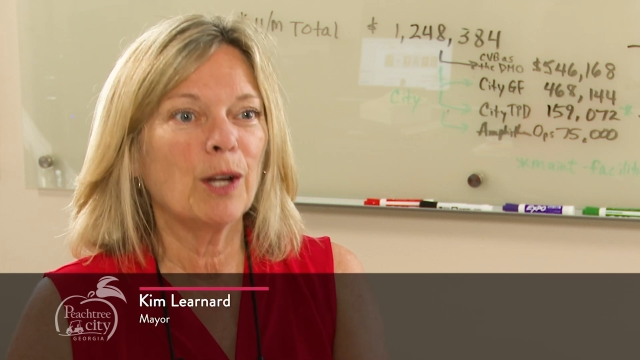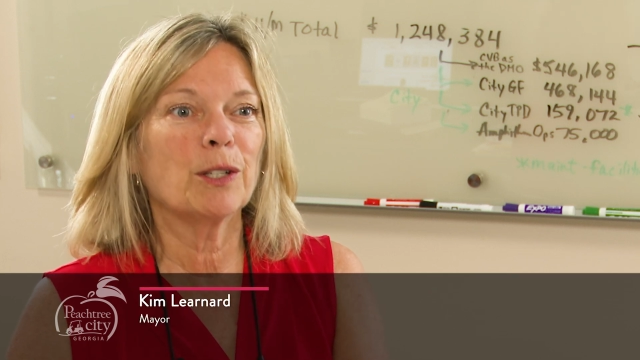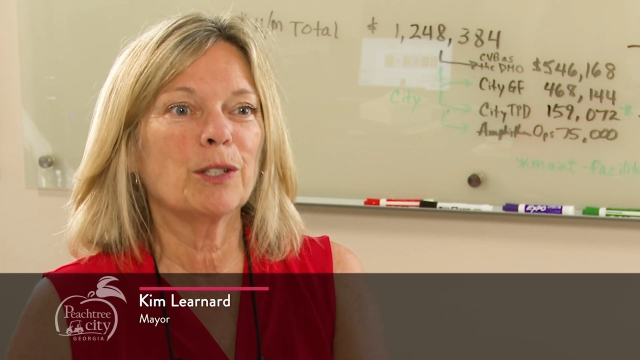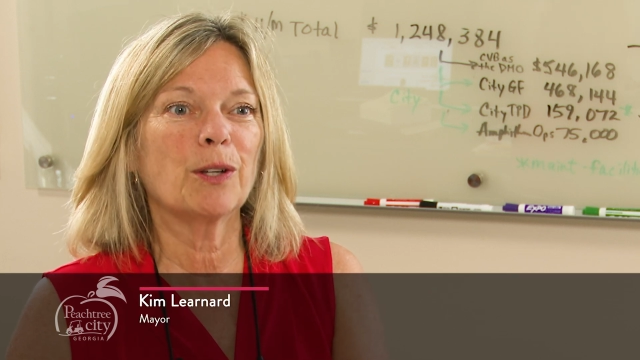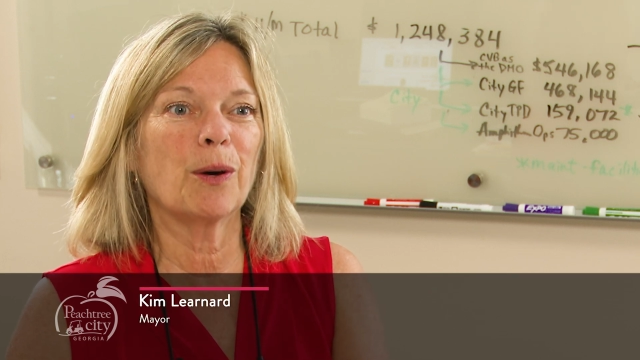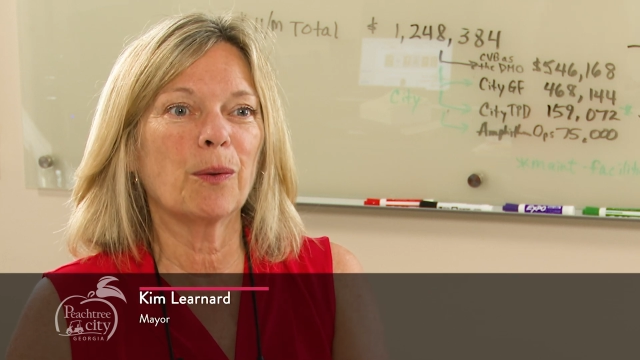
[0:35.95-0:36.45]

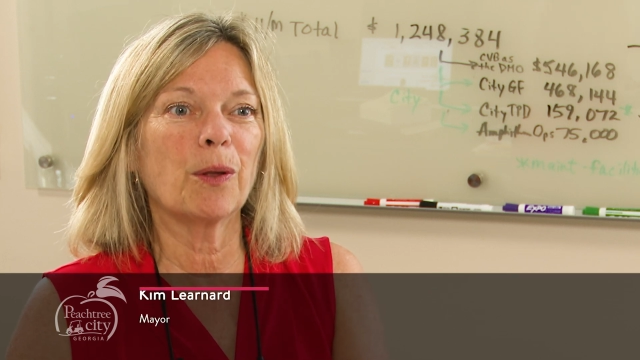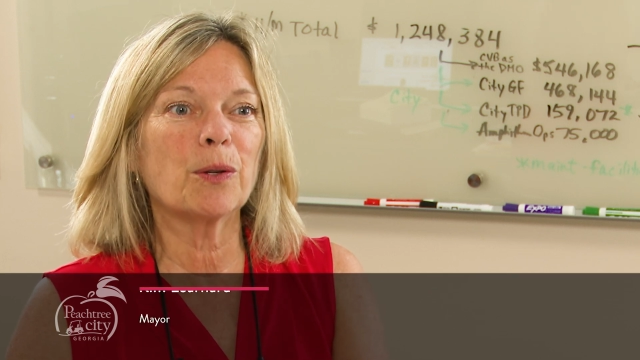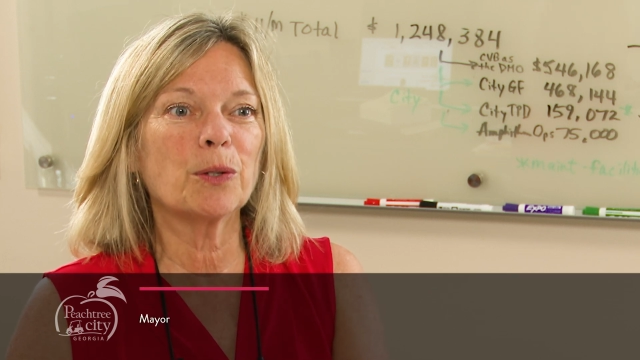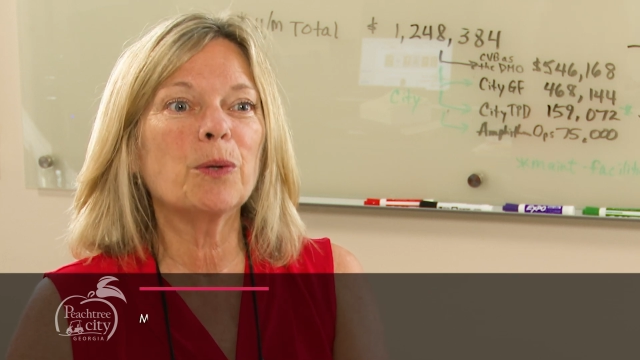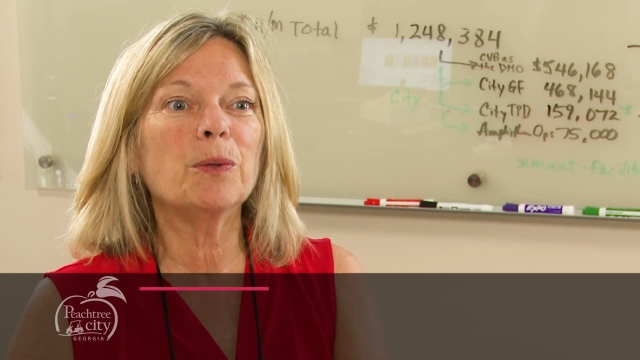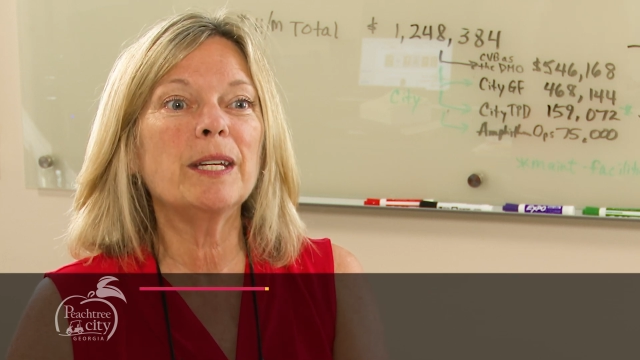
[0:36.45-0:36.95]
so
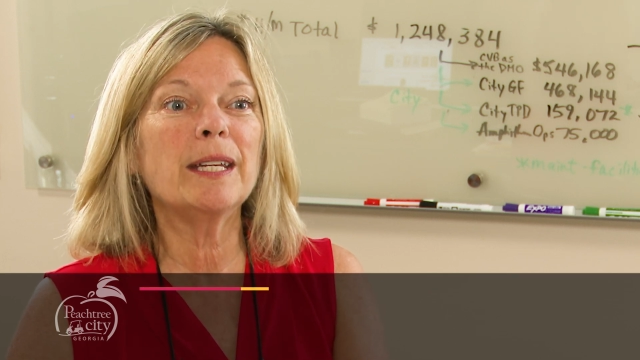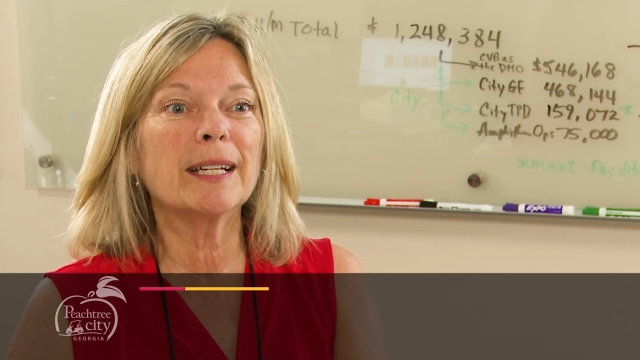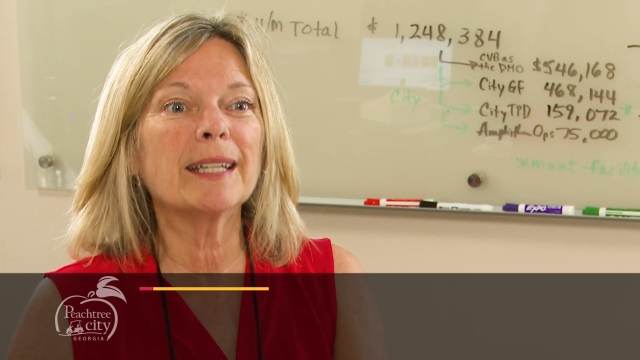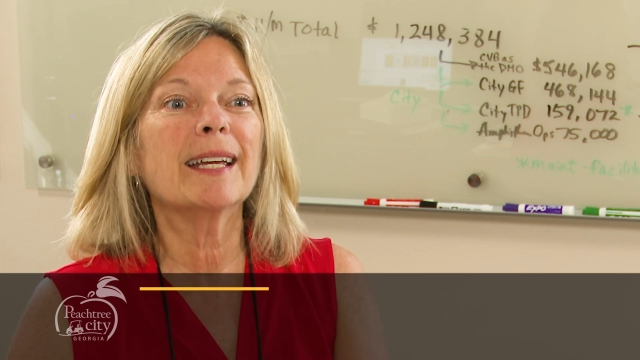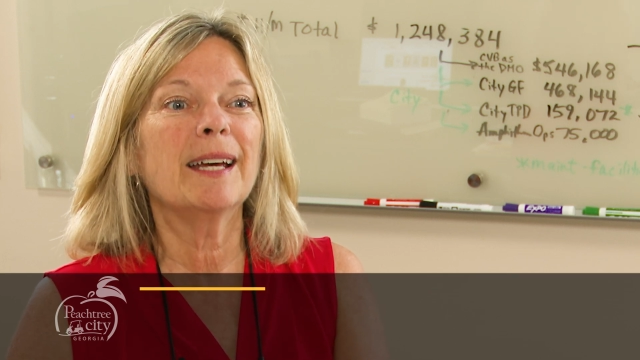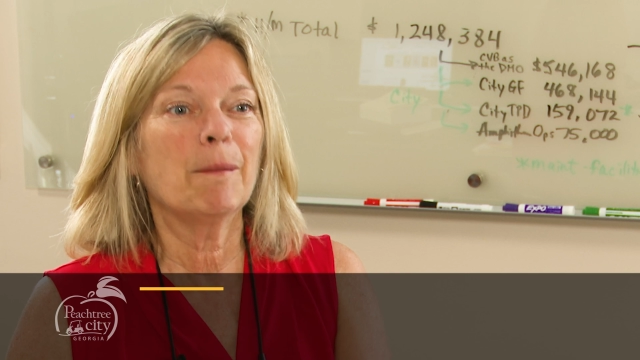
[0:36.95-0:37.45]
those who need
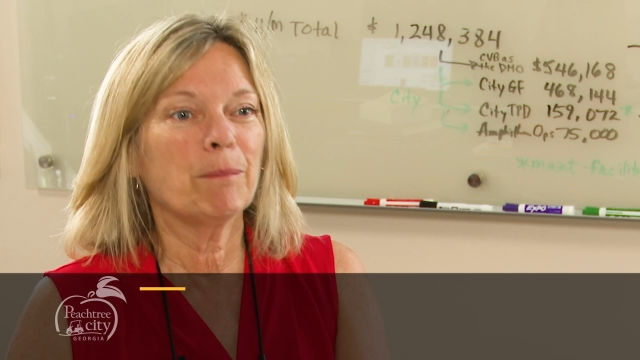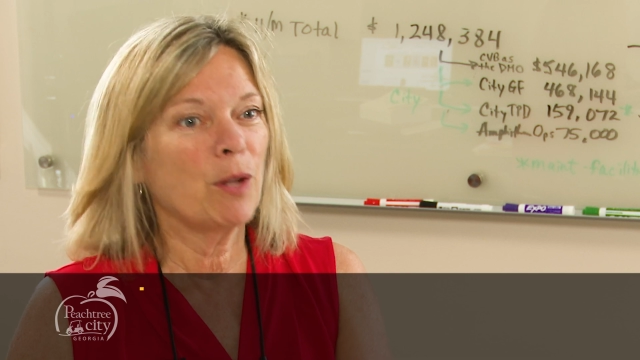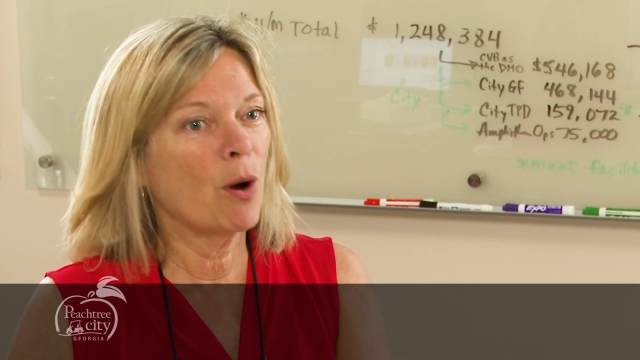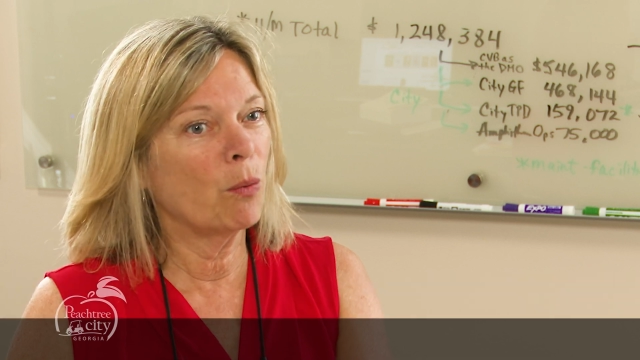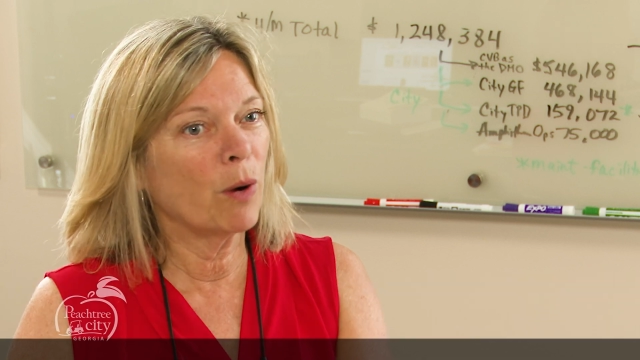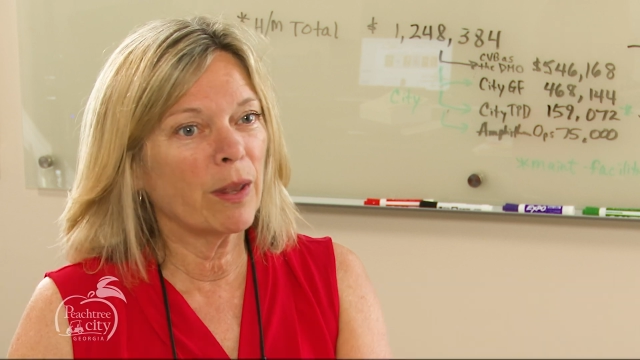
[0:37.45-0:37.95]
it
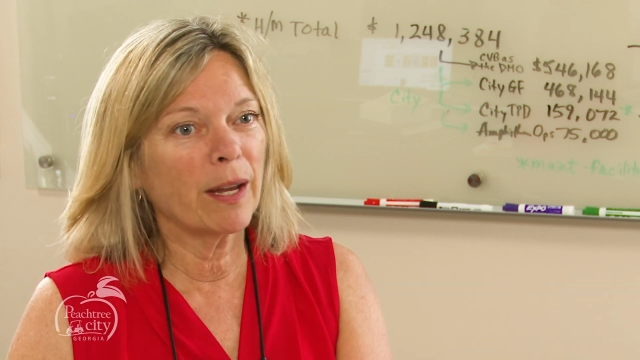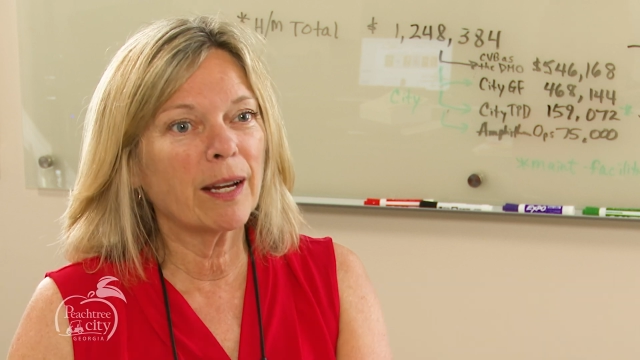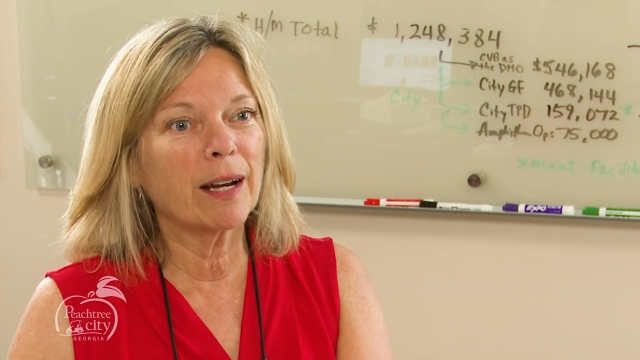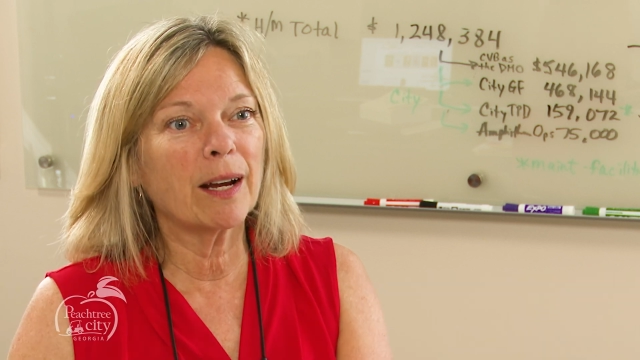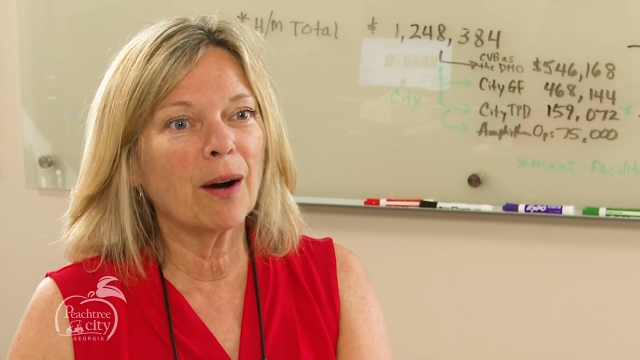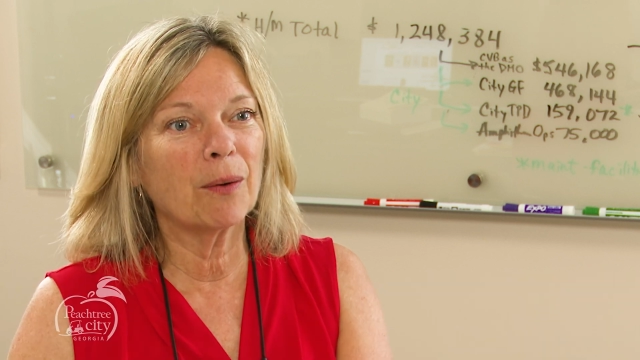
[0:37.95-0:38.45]
know where they
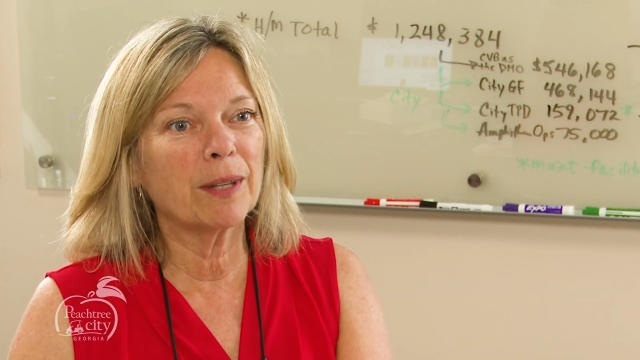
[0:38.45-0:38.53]
can go,